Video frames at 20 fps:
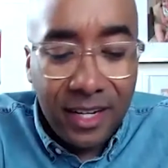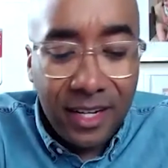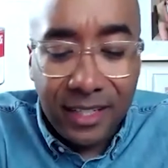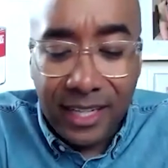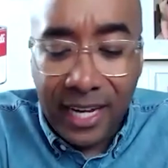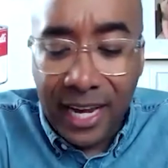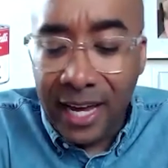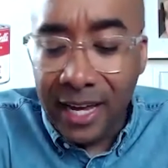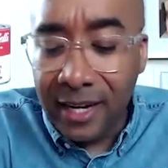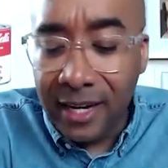
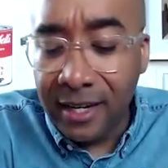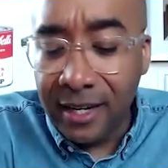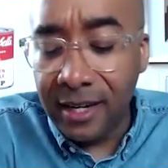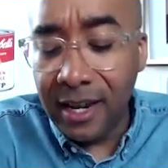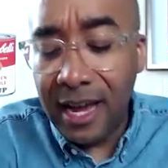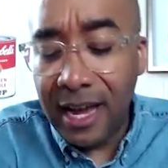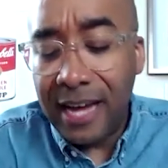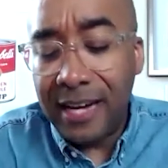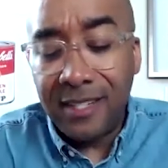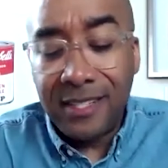And
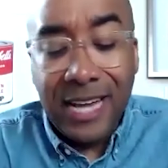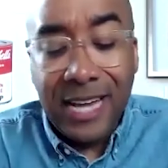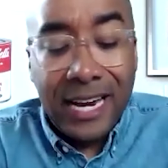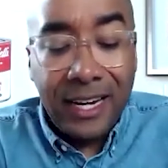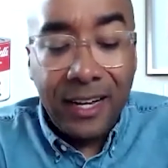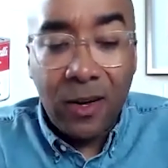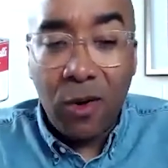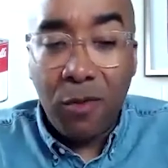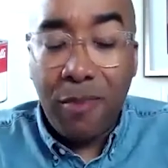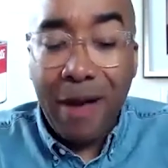I decided to
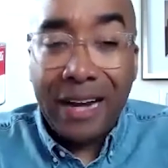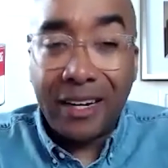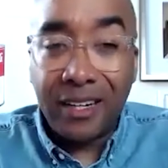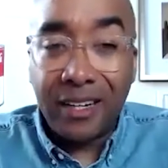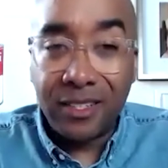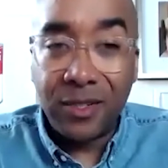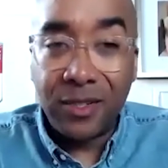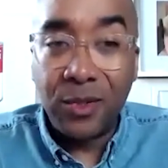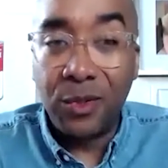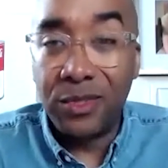go back to
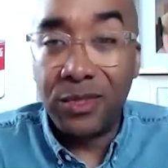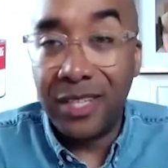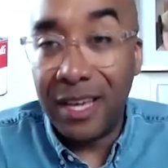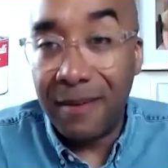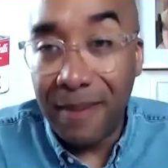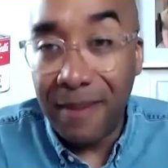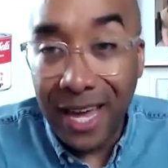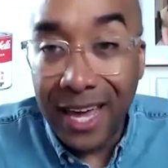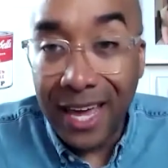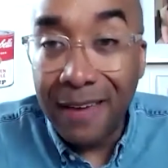school to get
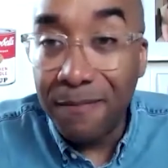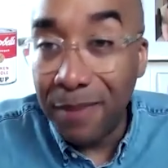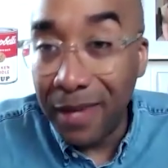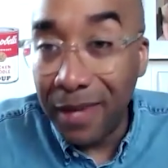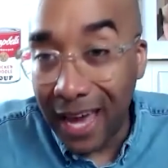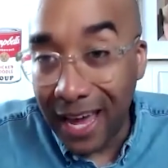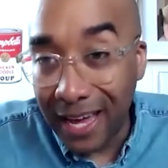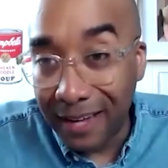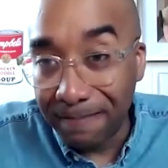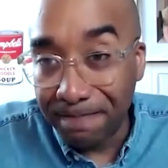my
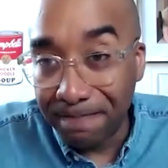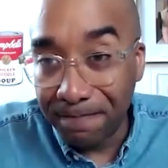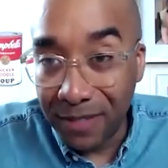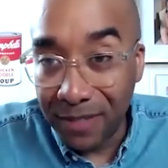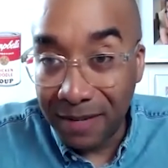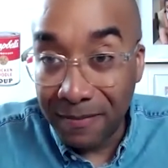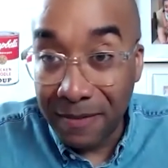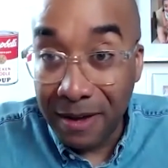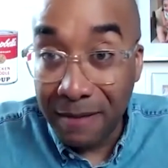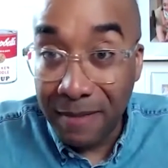MBA, to
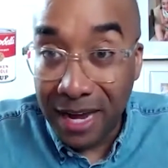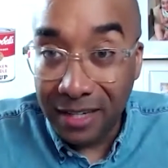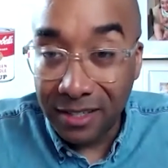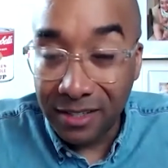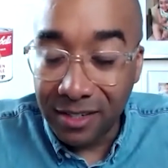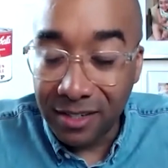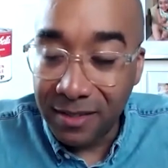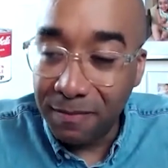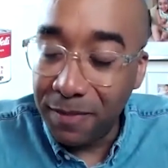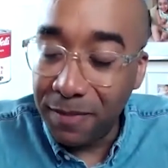get my
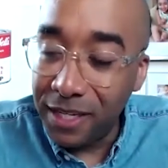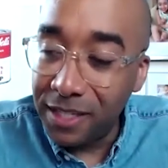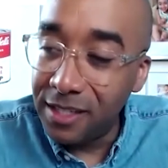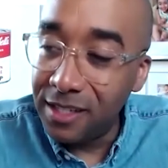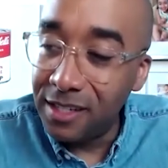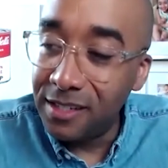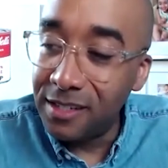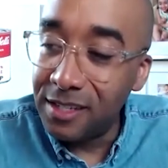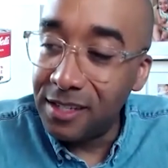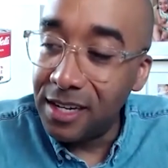master's in
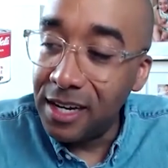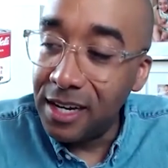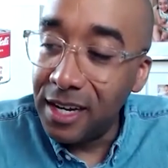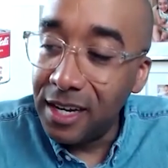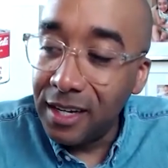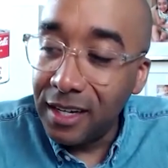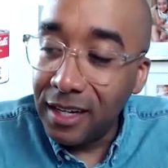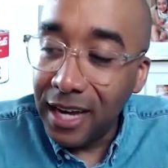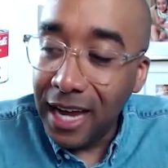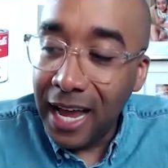business.
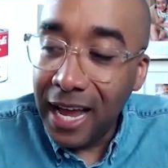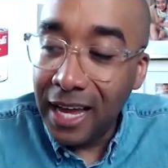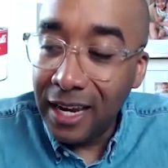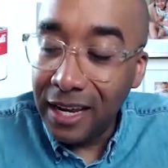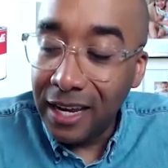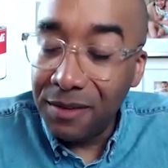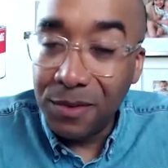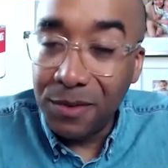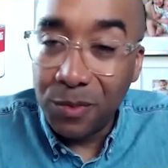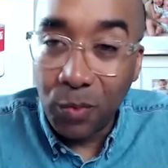And it
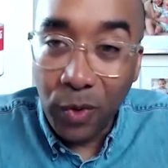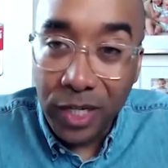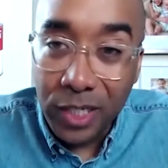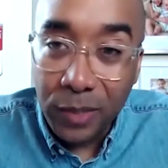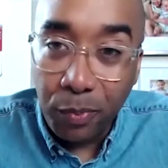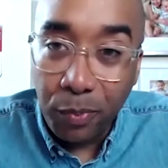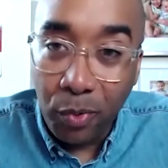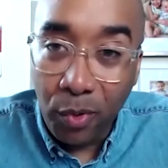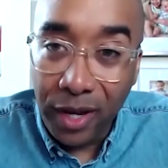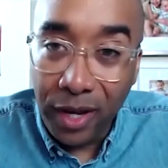was at which
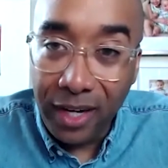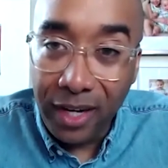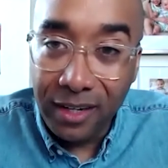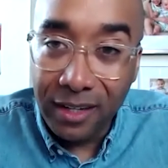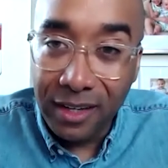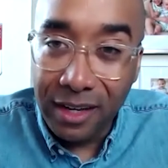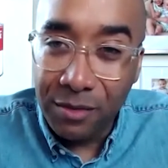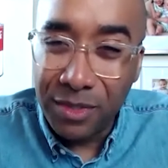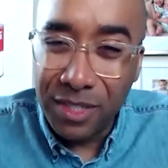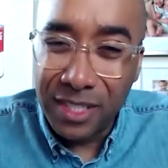point
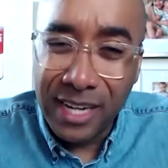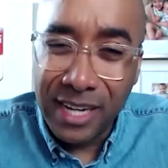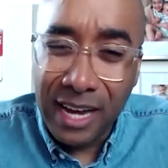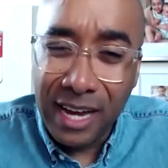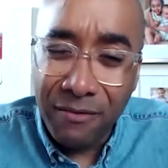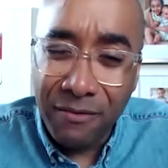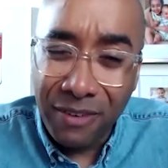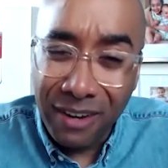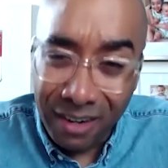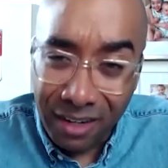I just got
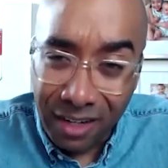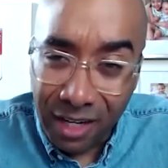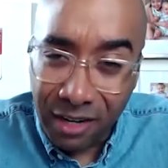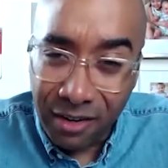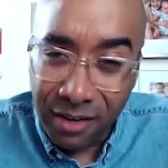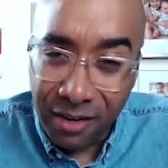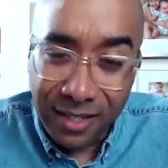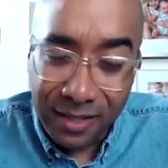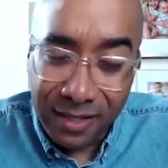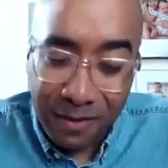very
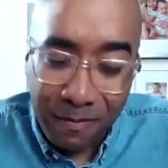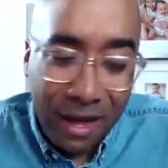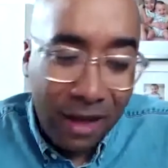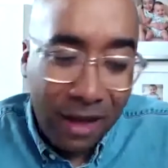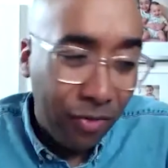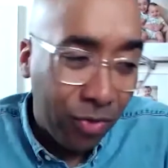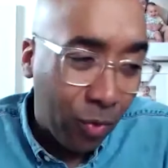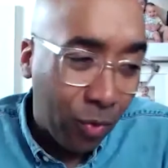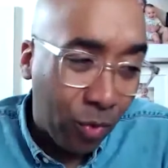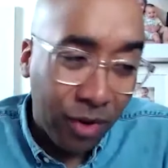curious about
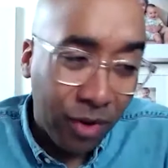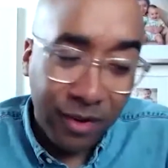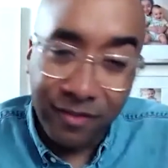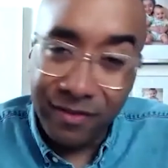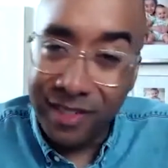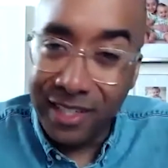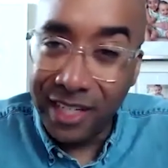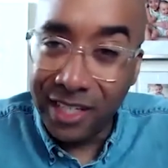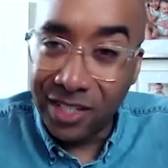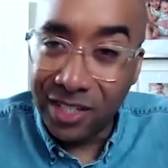the world of
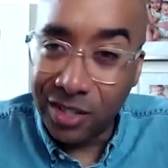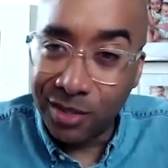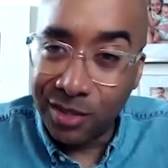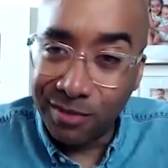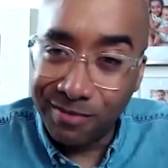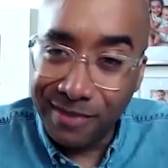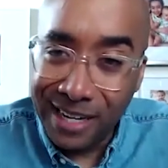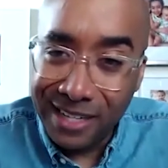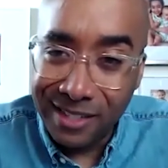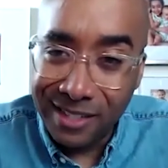digital
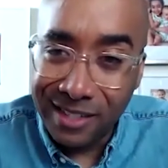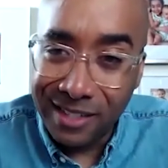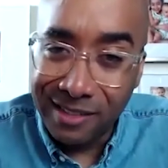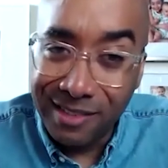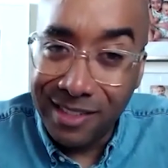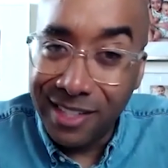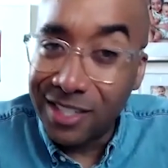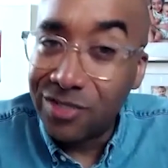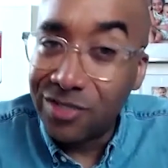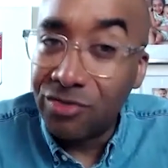as a
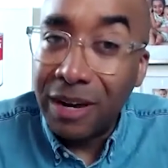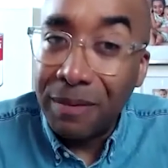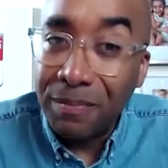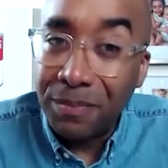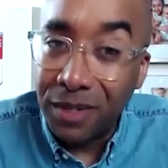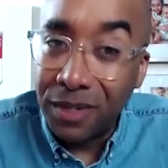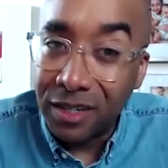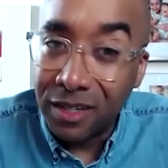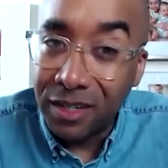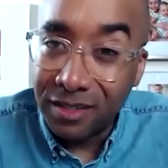
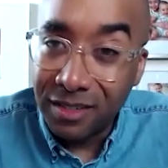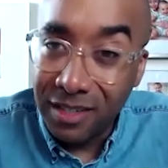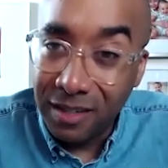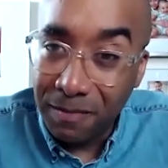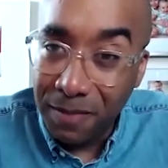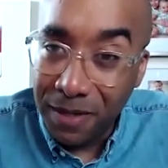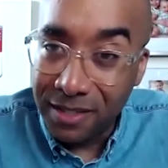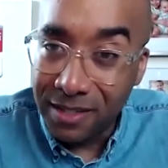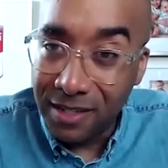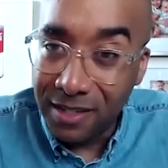disruptor to
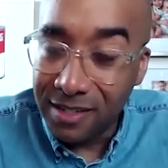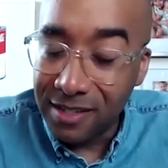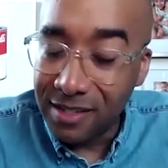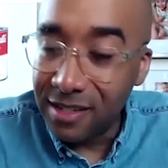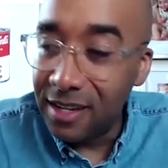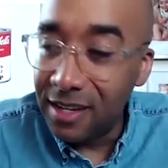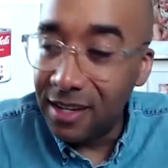business.